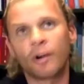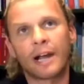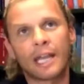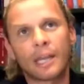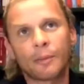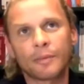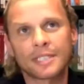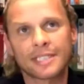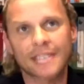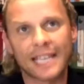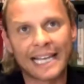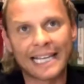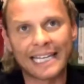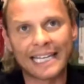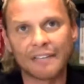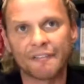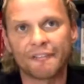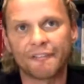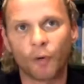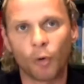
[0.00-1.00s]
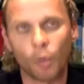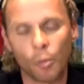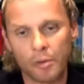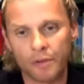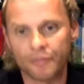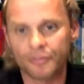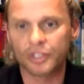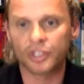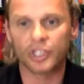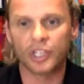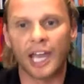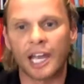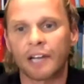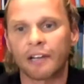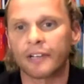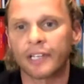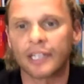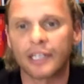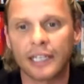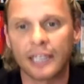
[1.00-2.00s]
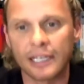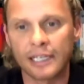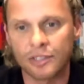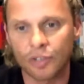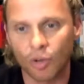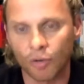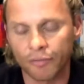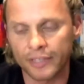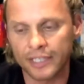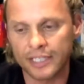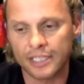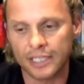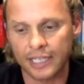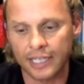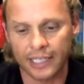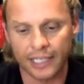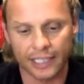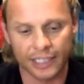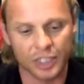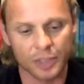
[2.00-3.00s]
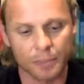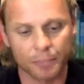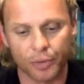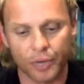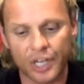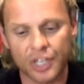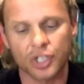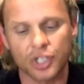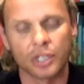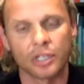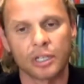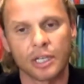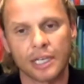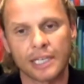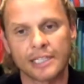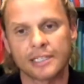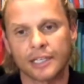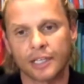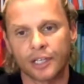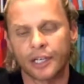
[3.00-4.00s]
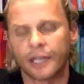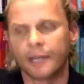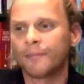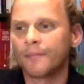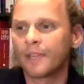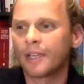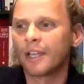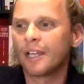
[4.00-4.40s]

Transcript: And I would say any form of sharing is obviously an expression that is going to